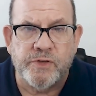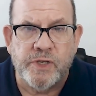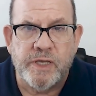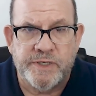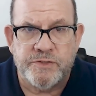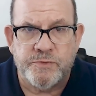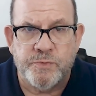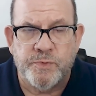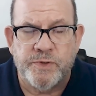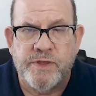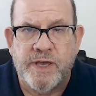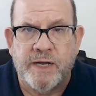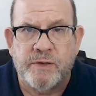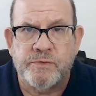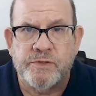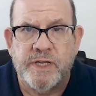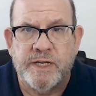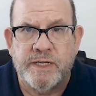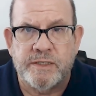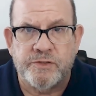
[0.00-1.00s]
because
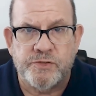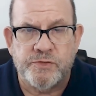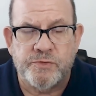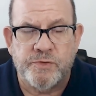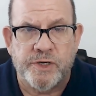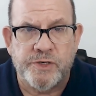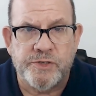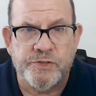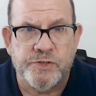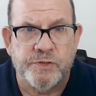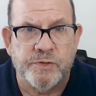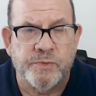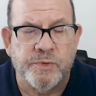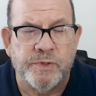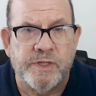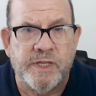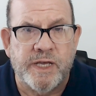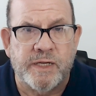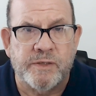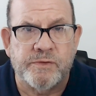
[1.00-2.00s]
without that structure,
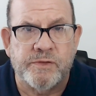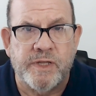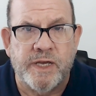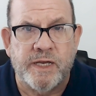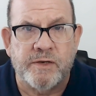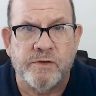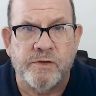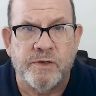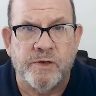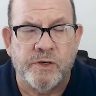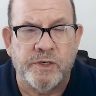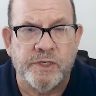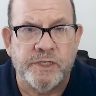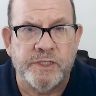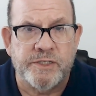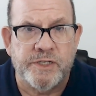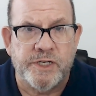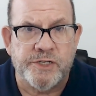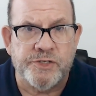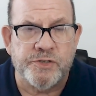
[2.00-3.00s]
without that
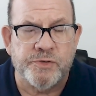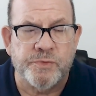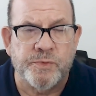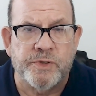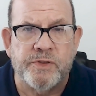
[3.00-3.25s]
architecture,